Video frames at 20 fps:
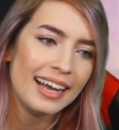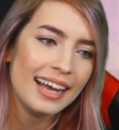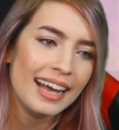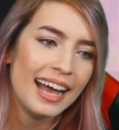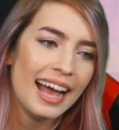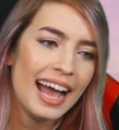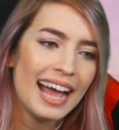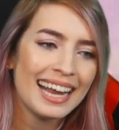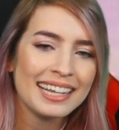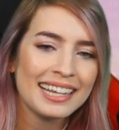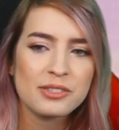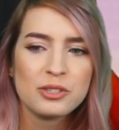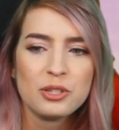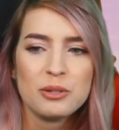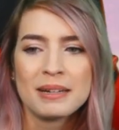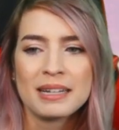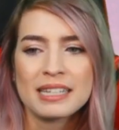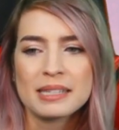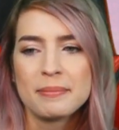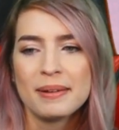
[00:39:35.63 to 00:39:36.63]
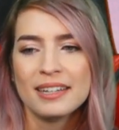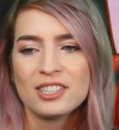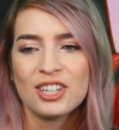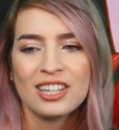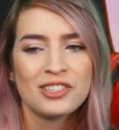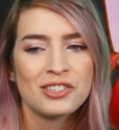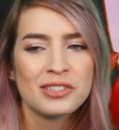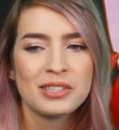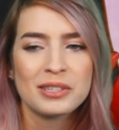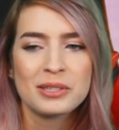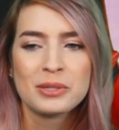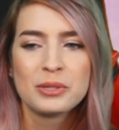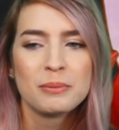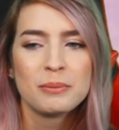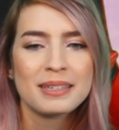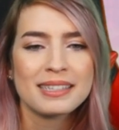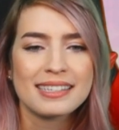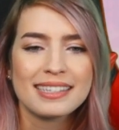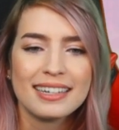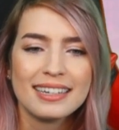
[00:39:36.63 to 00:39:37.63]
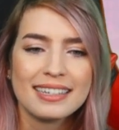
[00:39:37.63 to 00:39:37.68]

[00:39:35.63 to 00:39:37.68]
I assumed as much. I just assume it's a